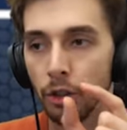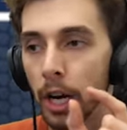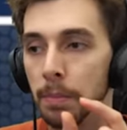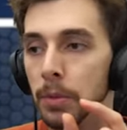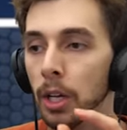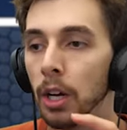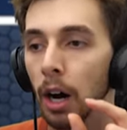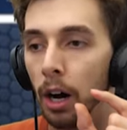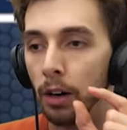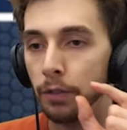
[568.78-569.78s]
gems
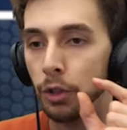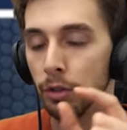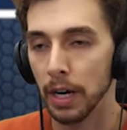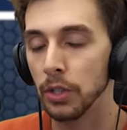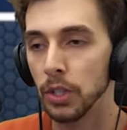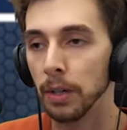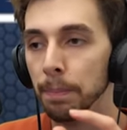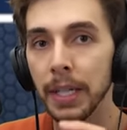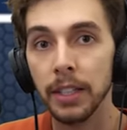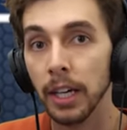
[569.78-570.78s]
of Jurassic
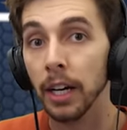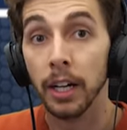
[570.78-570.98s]
media